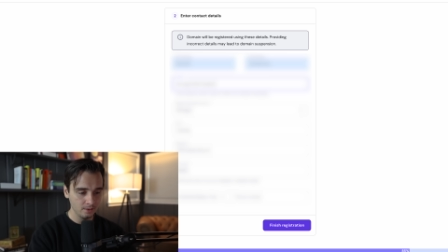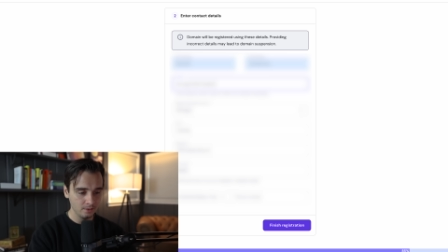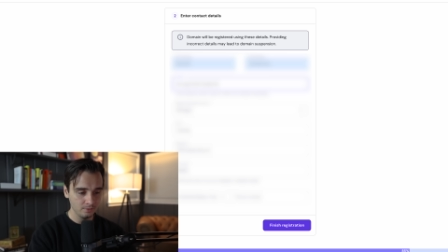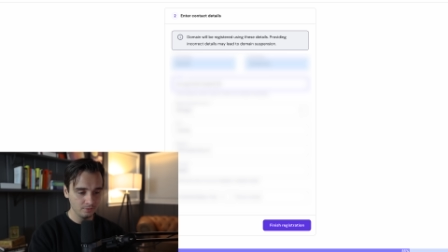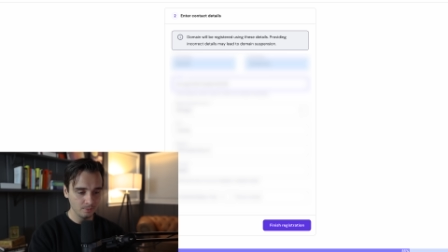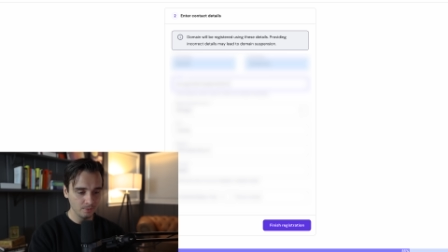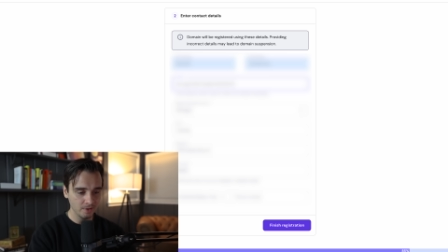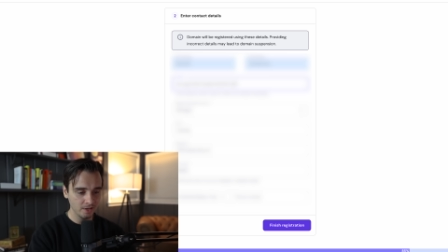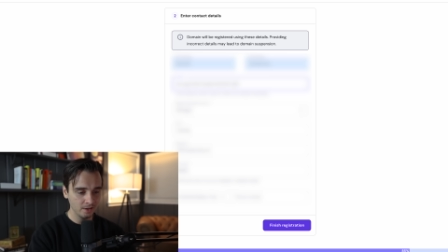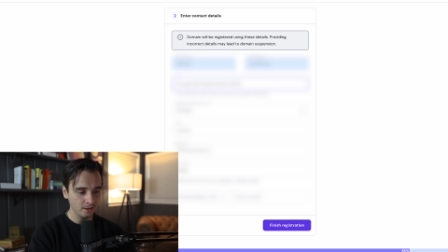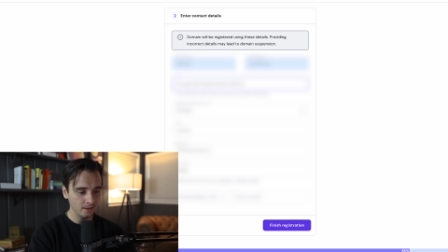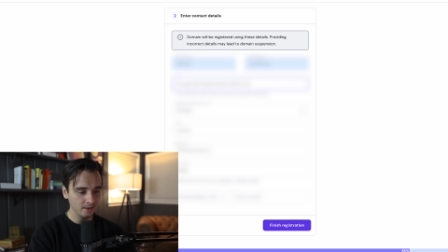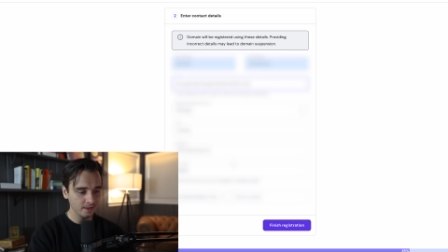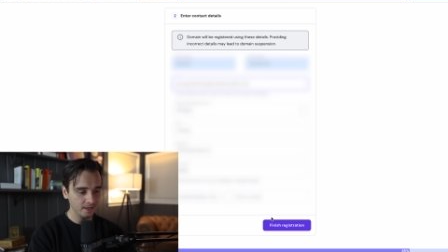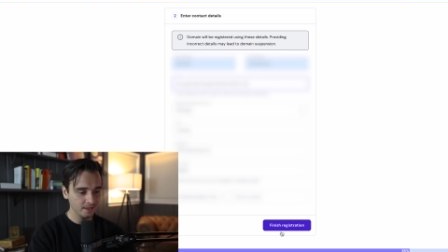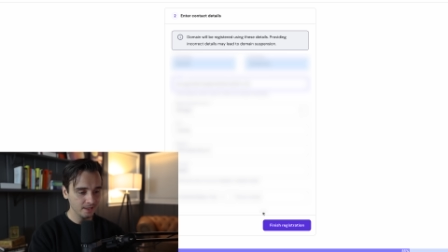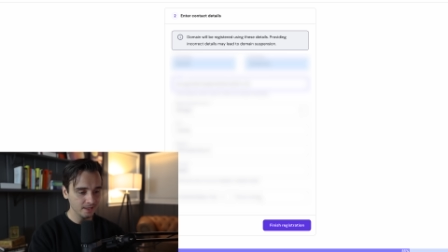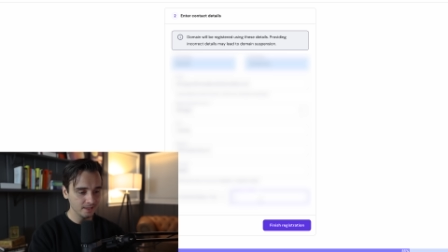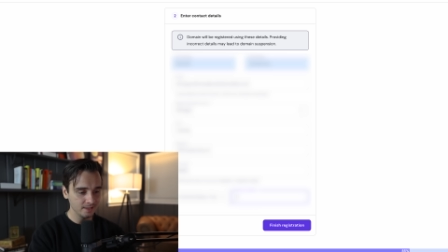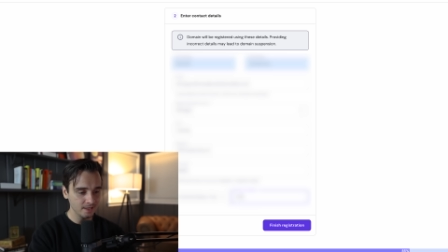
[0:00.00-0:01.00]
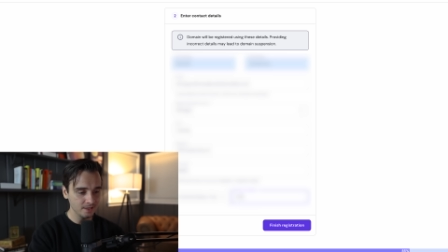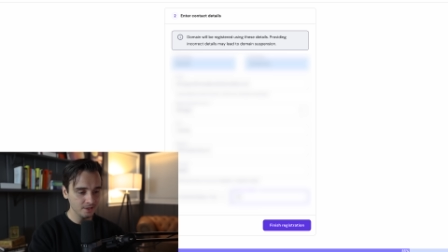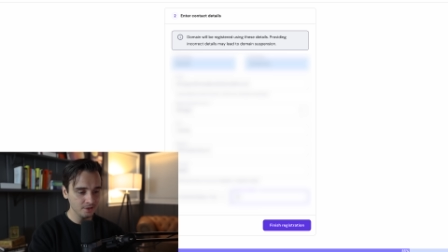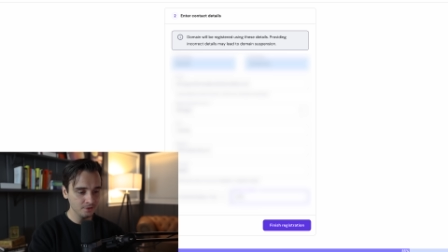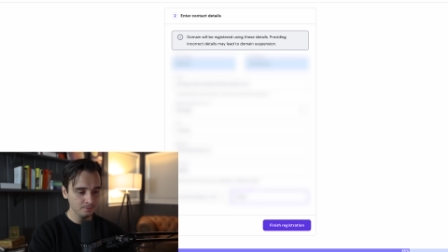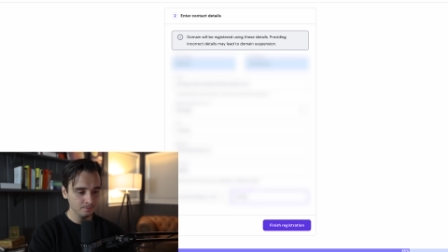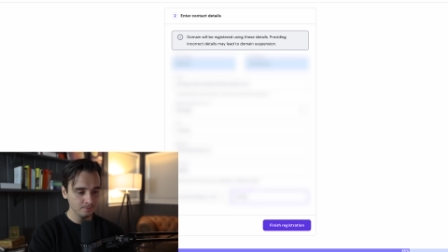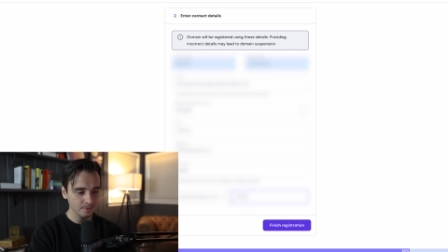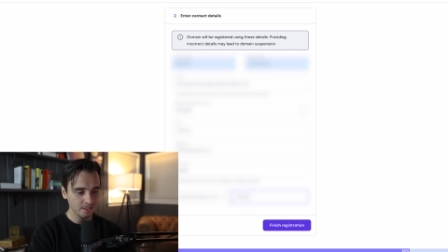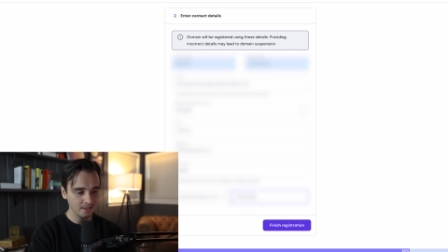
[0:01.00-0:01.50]
From there, I'll hit
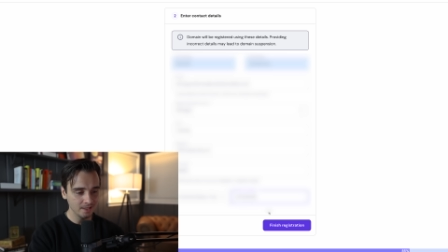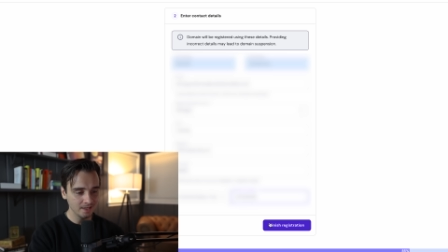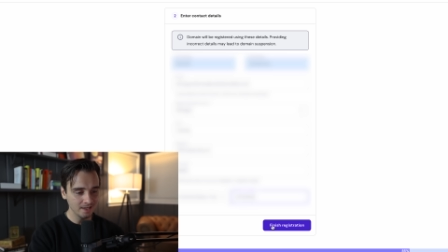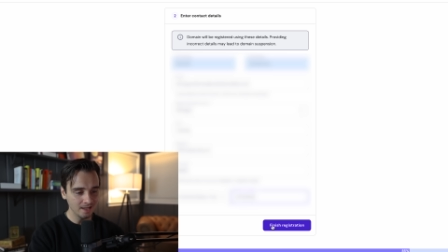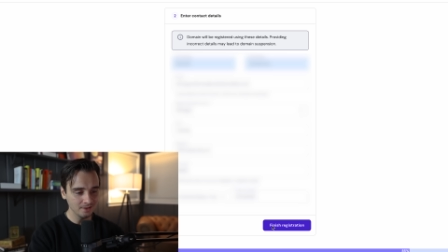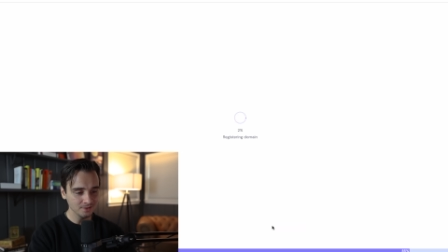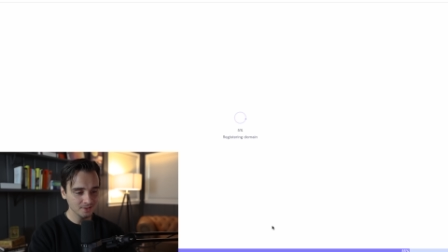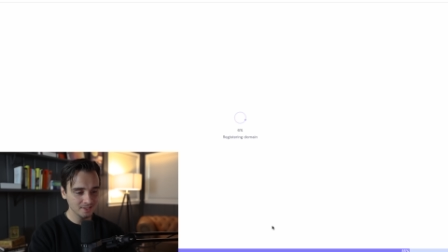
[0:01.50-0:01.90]
continue, and then I'll